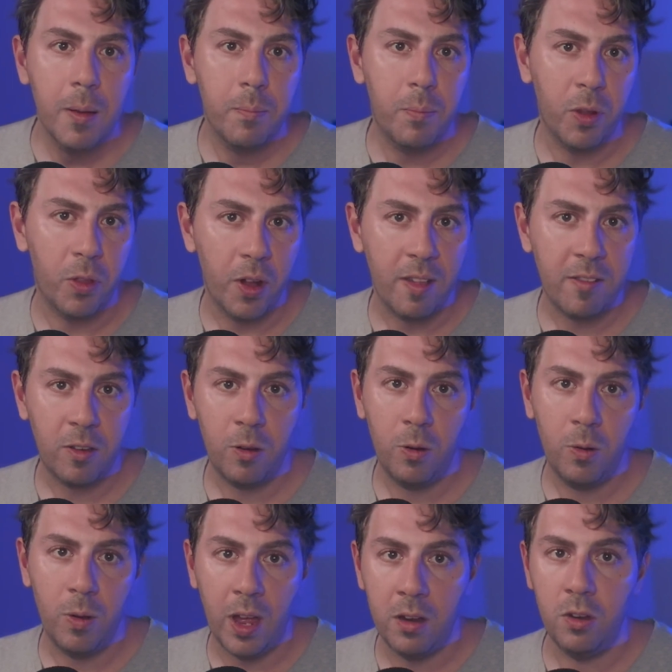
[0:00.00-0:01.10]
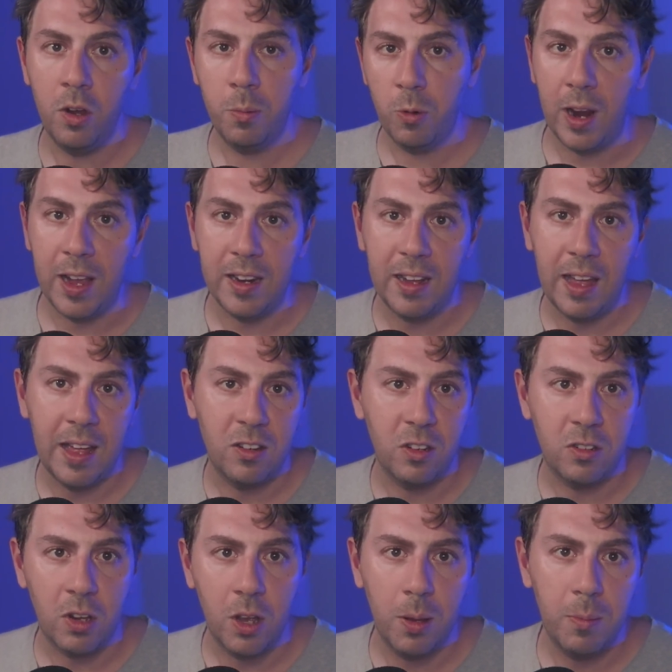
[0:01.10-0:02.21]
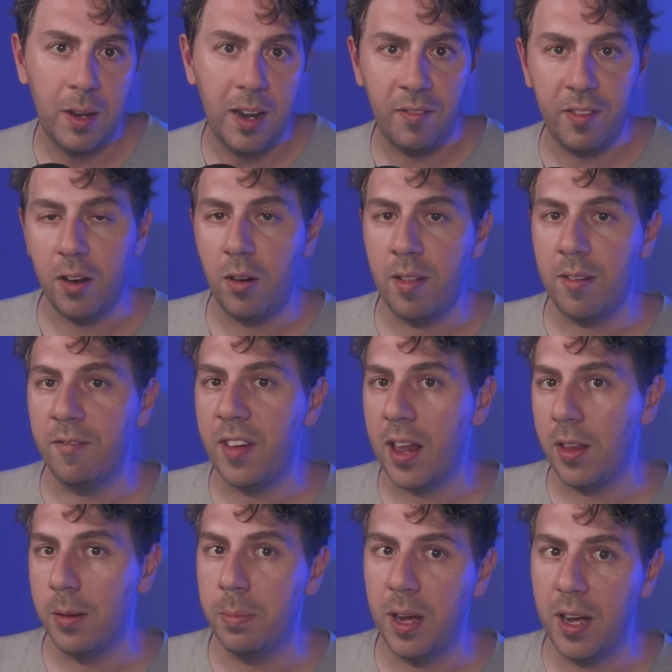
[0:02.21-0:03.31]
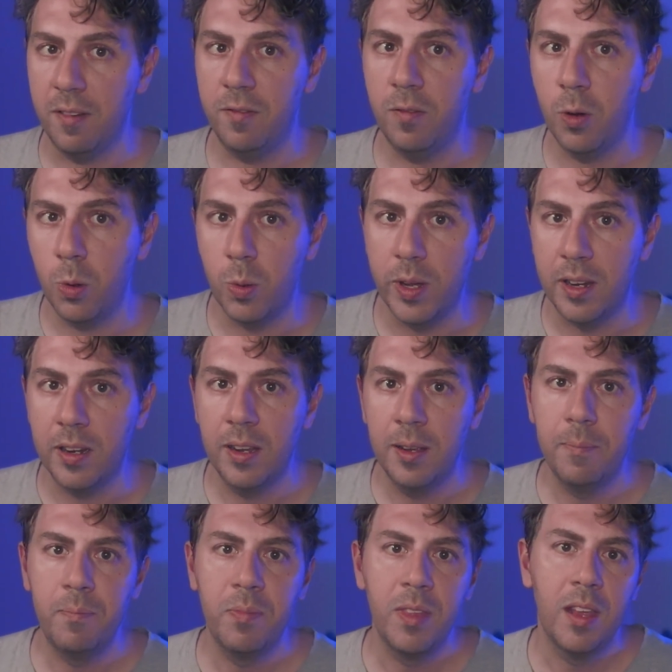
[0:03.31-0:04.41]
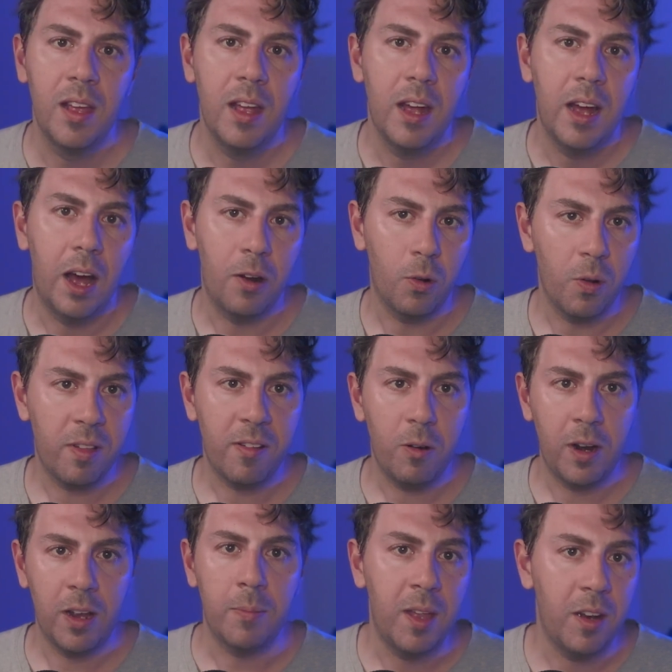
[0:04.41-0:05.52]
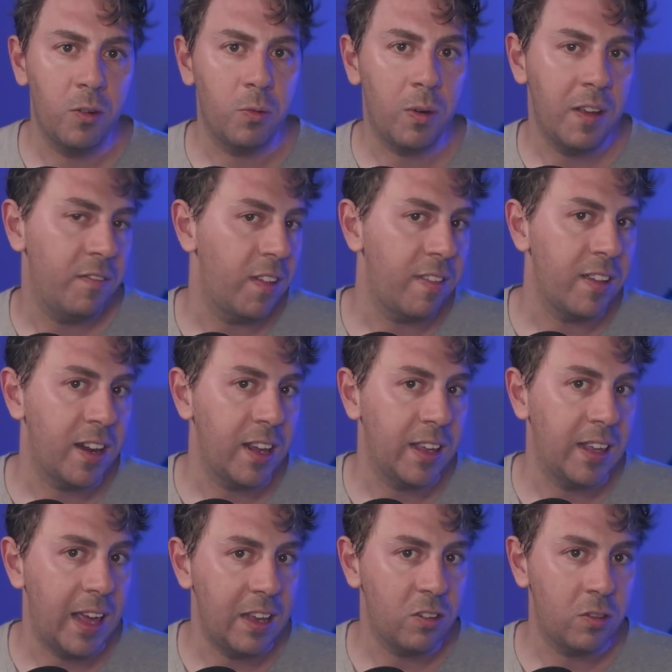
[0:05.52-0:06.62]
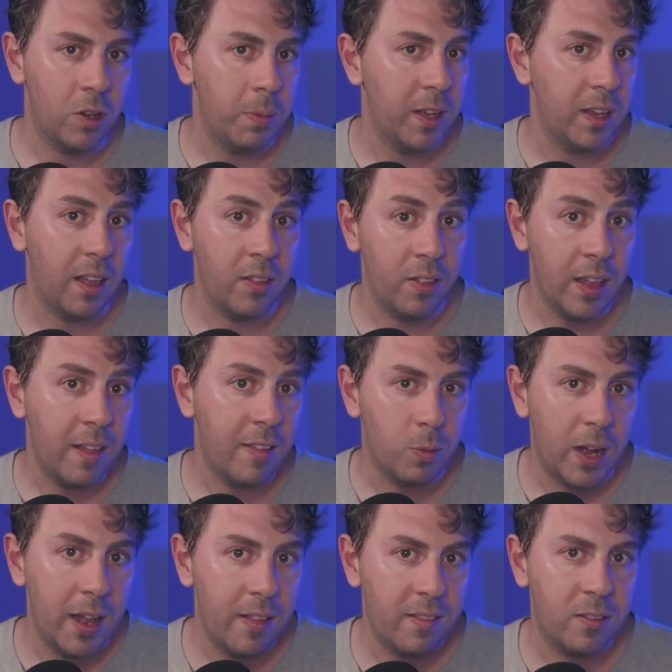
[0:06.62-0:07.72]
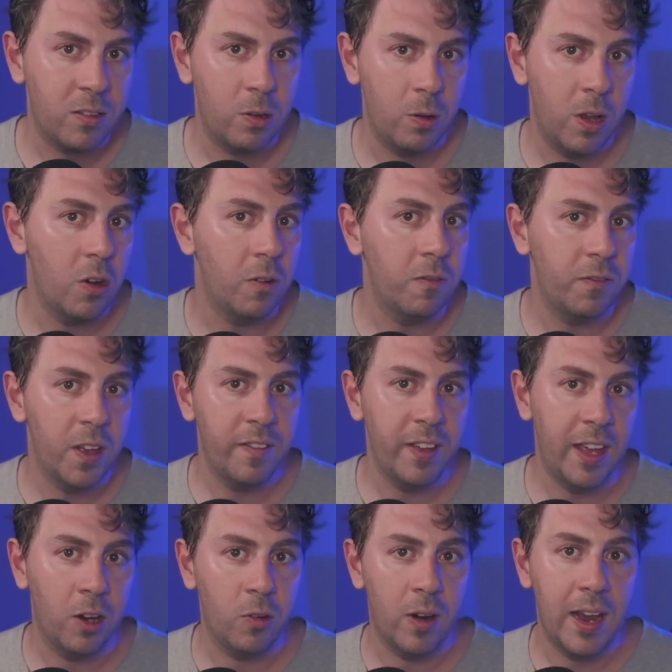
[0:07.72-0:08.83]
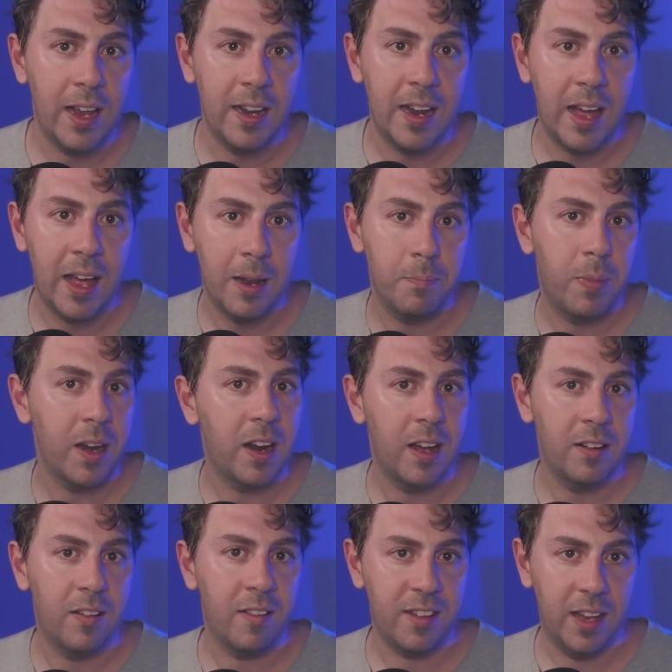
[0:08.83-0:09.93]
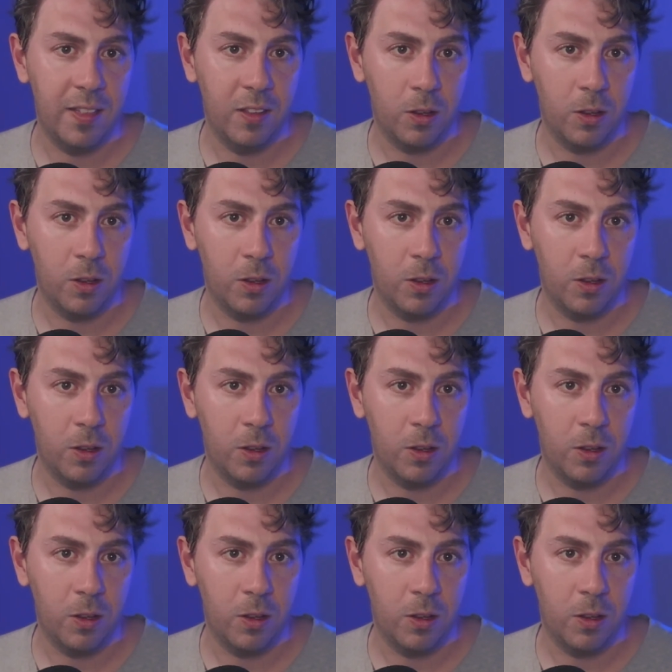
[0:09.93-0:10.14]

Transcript: but those to enumerate and determine if there is a valid path forward. I'd also recommend revisiting each topic at least twice to help further ingrain and better understand the